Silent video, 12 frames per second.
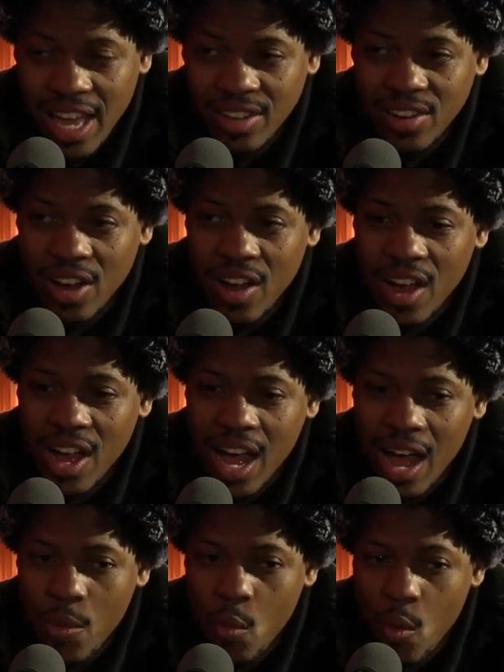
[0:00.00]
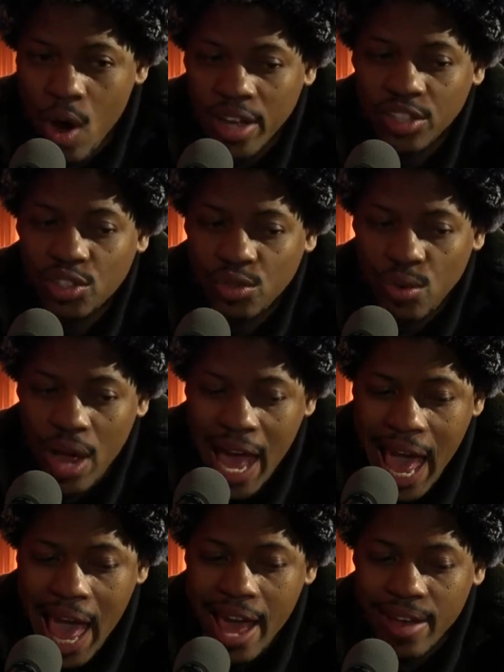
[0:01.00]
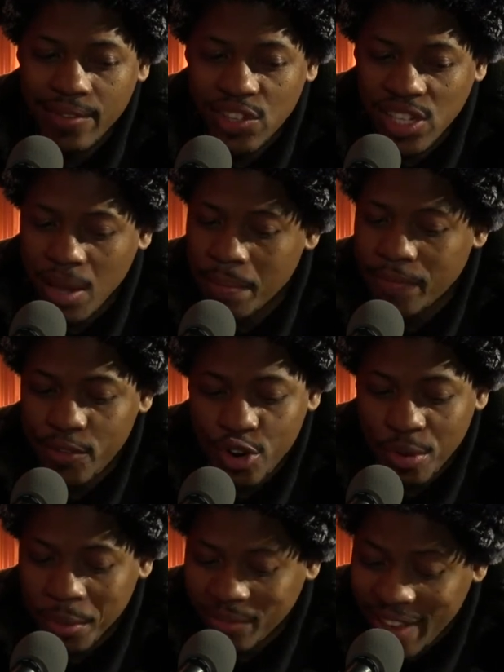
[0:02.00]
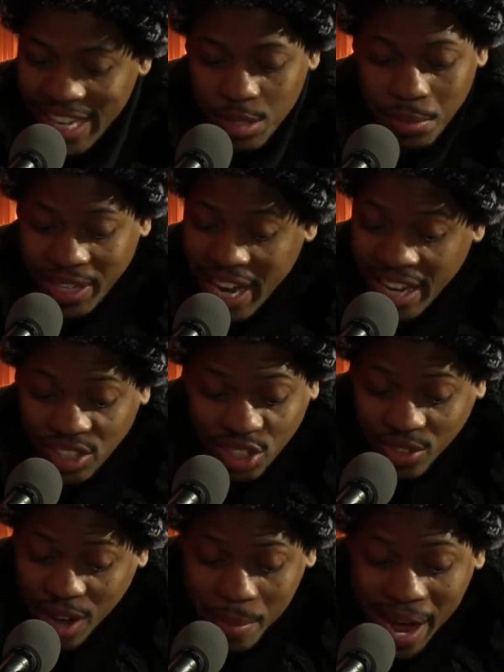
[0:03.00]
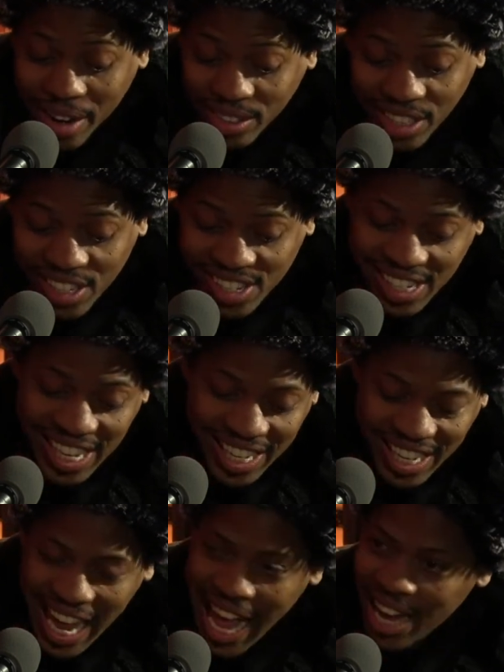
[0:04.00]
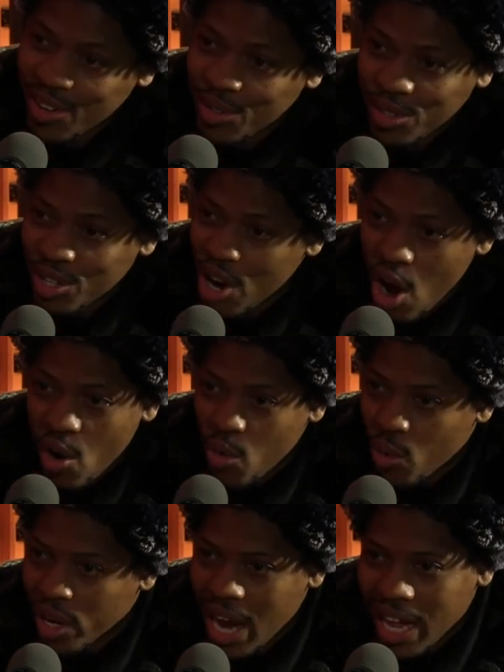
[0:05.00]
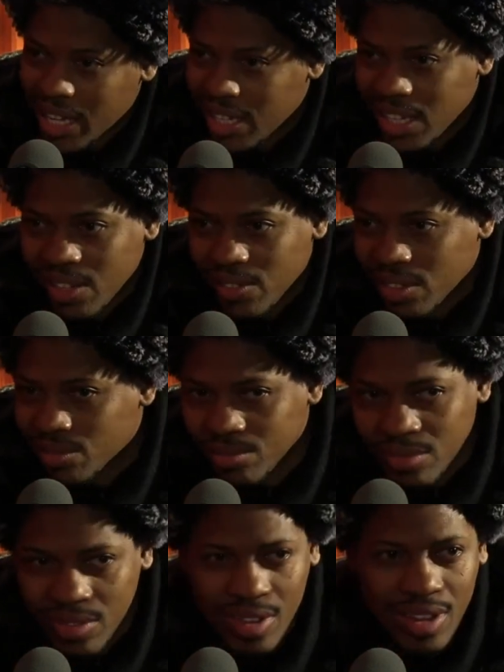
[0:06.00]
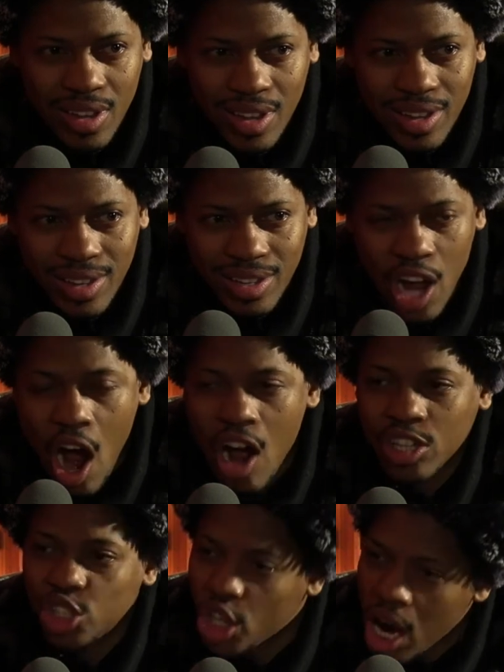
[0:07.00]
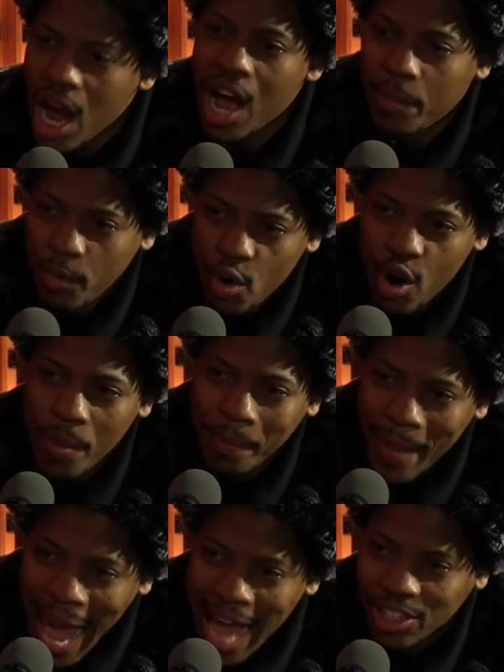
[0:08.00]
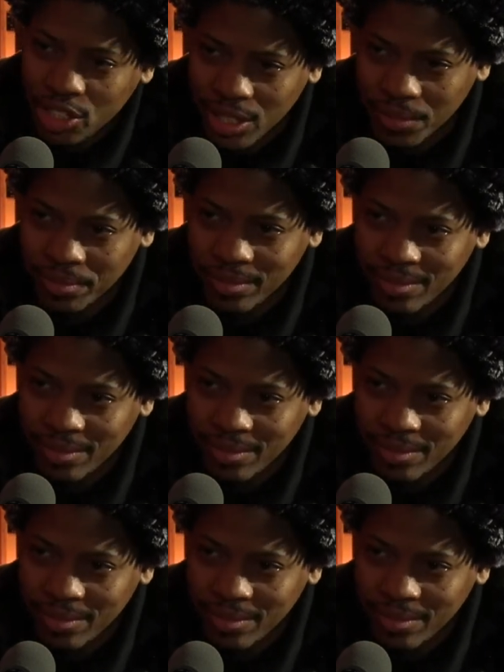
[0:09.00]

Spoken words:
I want to have some form of explanation about this, and I don't know what I could even conjure up or imagine.